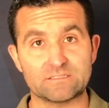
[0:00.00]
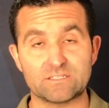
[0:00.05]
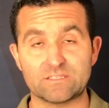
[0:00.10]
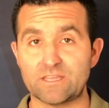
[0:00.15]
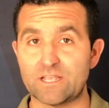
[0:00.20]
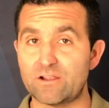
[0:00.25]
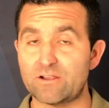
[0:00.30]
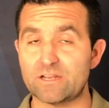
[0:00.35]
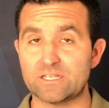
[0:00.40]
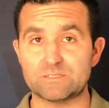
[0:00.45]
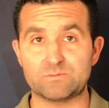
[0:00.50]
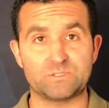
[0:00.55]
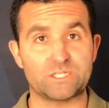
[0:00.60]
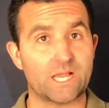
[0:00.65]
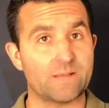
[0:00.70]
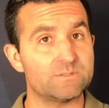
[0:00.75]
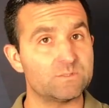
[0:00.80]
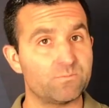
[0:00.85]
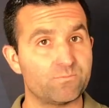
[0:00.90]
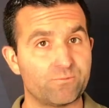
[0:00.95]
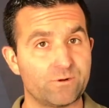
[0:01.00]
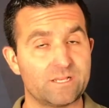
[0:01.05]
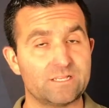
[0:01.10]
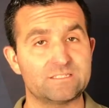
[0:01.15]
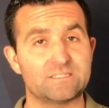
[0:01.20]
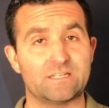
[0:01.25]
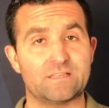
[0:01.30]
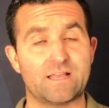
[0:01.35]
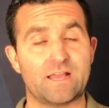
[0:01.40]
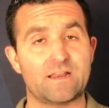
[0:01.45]
So there it is. James
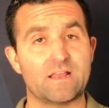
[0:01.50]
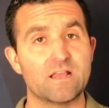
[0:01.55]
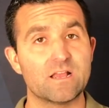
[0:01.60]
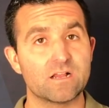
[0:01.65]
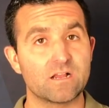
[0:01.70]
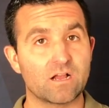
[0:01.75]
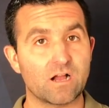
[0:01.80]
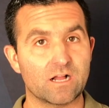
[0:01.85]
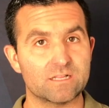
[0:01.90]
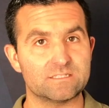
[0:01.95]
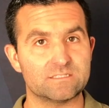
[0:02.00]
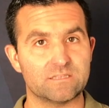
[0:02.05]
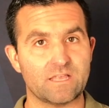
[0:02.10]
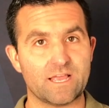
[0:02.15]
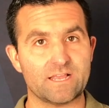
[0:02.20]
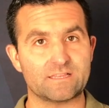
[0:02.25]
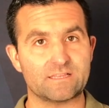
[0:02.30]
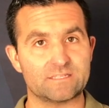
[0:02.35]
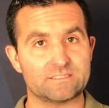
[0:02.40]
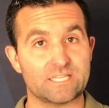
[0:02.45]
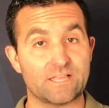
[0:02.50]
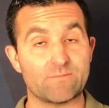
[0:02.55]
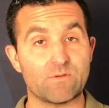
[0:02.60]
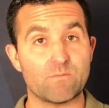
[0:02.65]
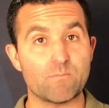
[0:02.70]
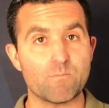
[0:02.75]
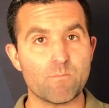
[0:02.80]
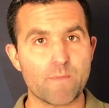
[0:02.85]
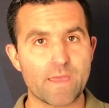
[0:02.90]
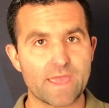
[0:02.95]
brings in that God's likeness. They've
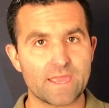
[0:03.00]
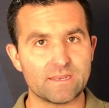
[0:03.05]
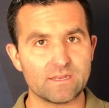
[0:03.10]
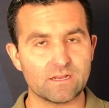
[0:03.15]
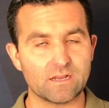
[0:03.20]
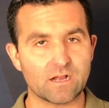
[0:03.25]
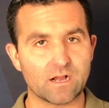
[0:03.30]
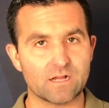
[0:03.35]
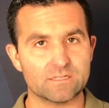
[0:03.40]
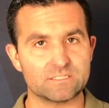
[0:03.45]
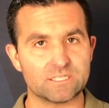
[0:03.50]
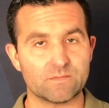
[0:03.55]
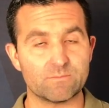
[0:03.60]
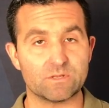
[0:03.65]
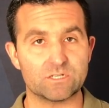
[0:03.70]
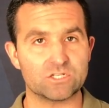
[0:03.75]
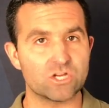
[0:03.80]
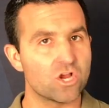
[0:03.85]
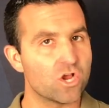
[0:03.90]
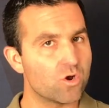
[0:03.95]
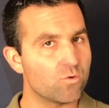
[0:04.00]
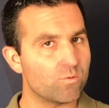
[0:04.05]
been made in God's image.